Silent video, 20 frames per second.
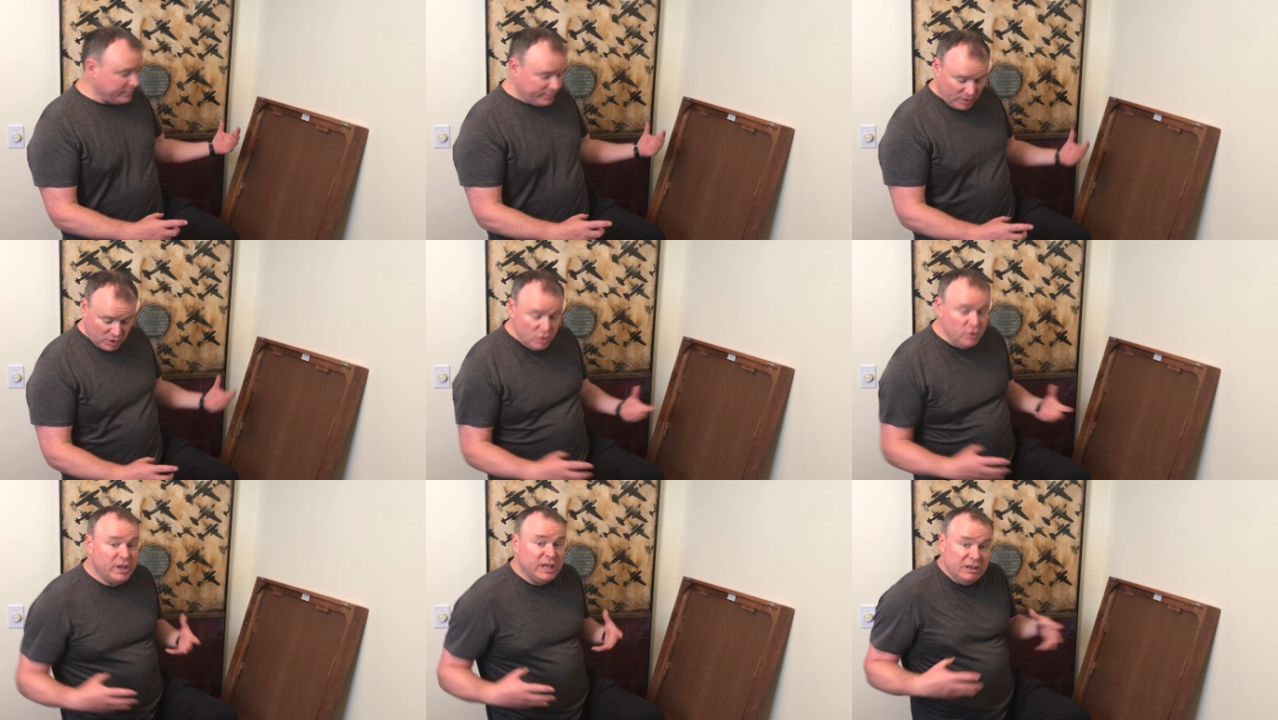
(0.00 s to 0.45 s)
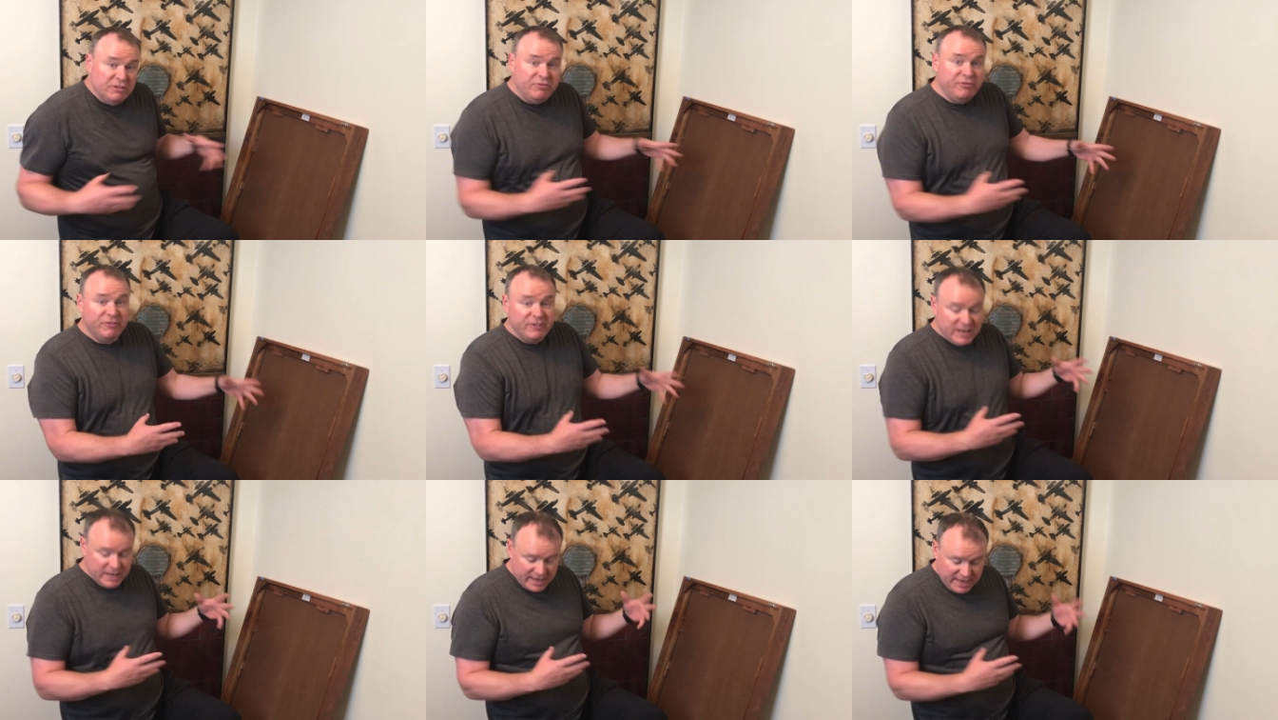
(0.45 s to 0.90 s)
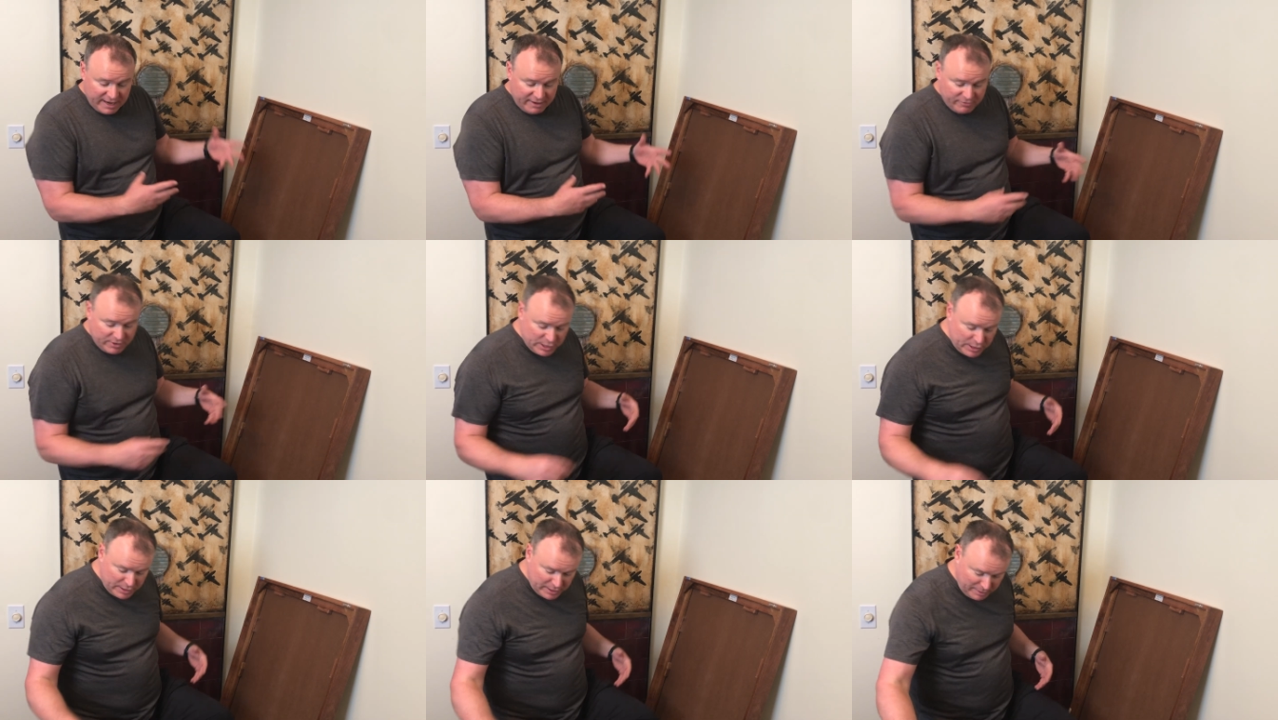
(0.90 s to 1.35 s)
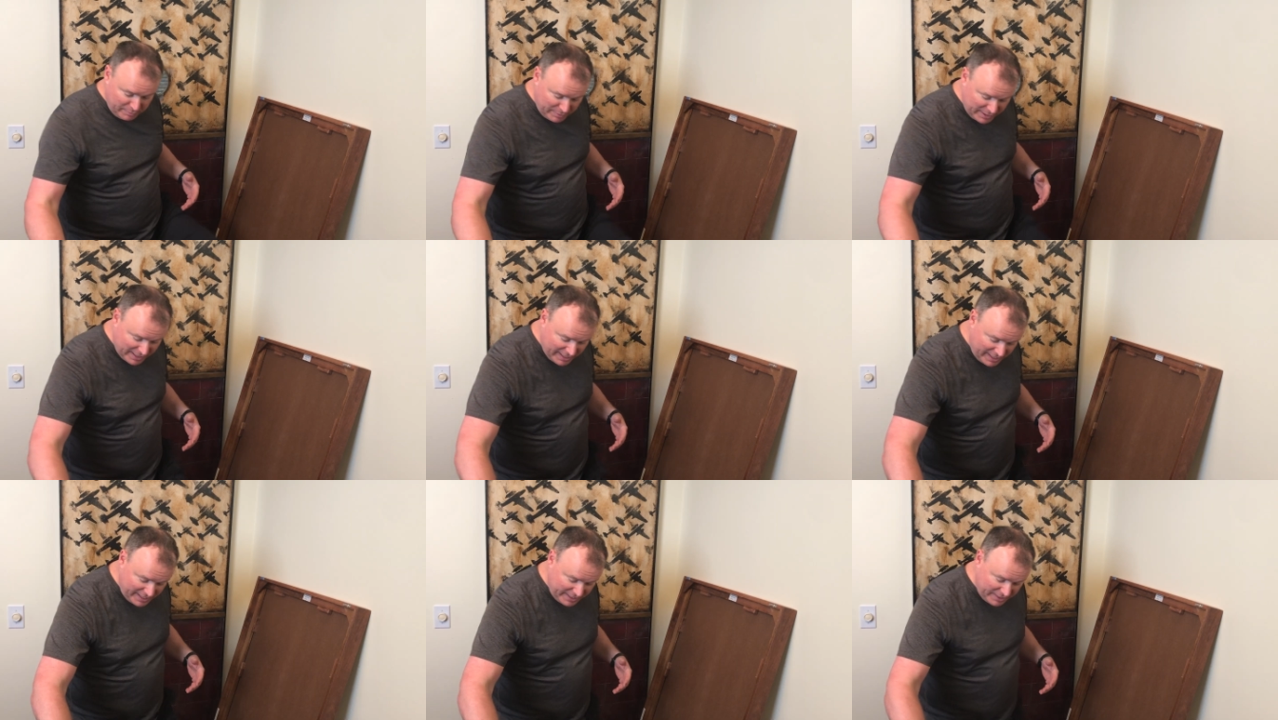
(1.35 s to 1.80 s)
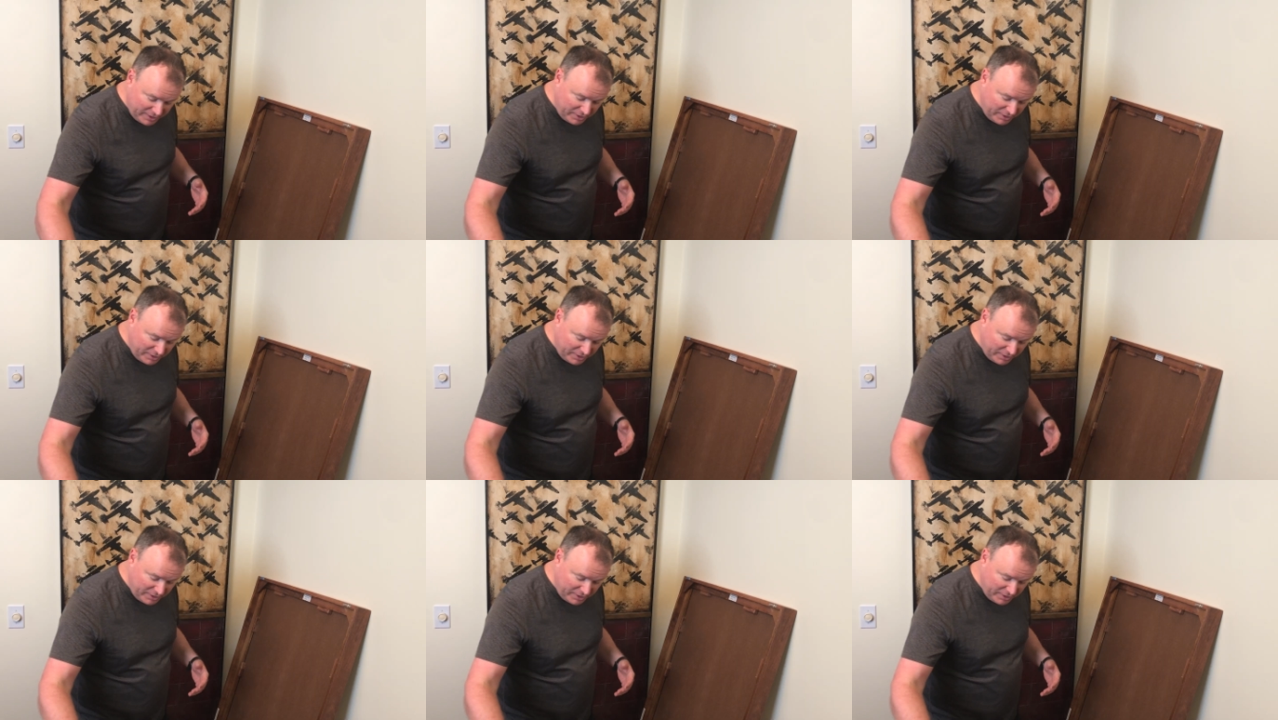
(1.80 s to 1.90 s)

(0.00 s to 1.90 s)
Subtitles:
you can fit everything behind.